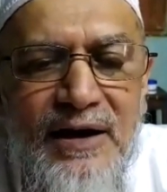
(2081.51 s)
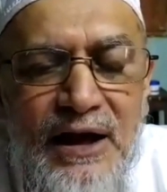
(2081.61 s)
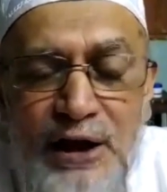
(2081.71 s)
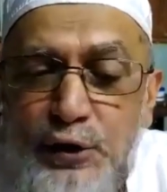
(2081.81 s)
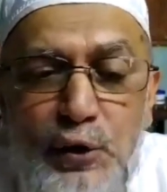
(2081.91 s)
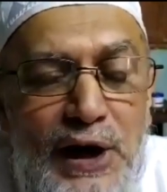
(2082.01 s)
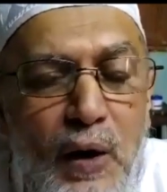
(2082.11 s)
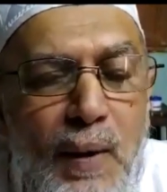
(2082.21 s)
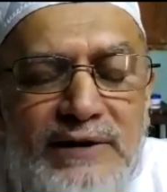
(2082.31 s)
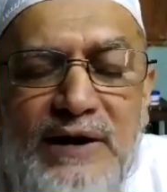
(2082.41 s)
You live
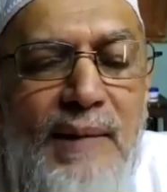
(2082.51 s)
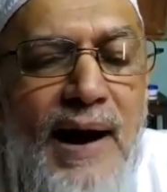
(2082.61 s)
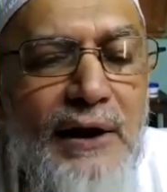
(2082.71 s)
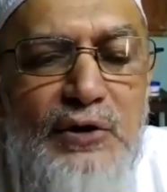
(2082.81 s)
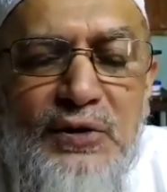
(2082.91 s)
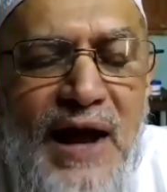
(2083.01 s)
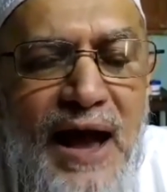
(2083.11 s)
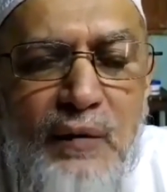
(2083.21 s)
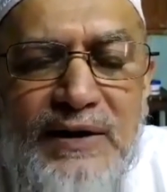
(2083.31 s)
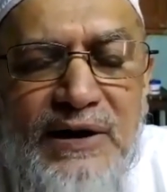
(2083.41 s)
with Iman, you die
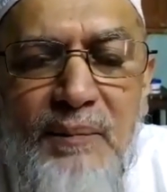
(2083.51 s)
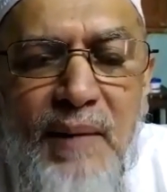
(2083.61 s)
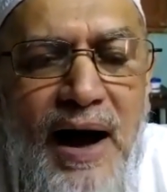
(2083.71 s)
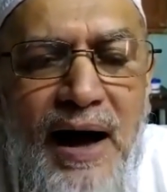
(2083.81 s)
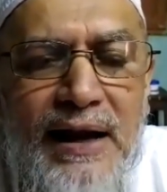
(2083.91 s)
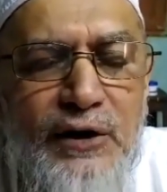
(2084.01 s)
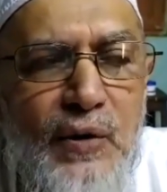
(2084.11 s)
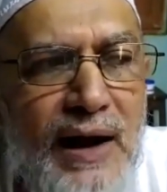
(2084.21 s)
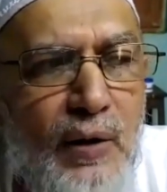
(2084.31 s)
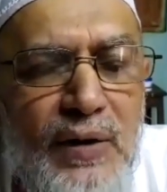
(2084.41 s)
with Iman, and you
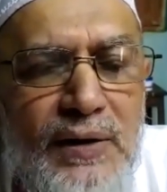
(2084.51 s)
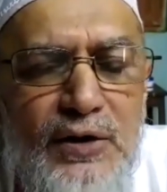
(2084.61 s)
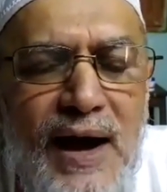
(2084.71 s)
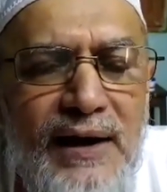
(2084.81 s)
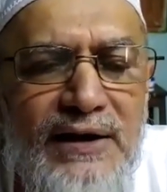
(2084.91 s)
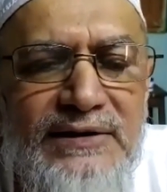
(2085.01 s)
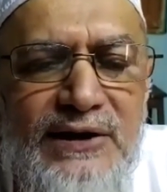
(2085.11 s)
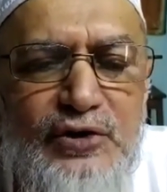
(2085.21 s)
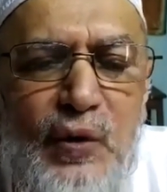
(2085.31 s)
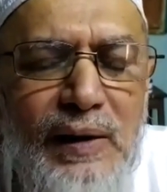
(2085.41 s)
are returned
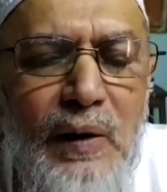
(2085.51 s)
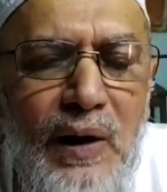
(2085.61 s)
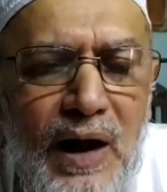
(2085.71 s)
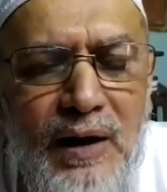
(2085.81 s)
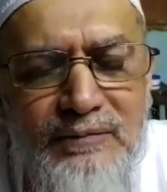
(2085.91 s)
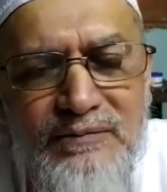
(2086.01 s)
to Allah.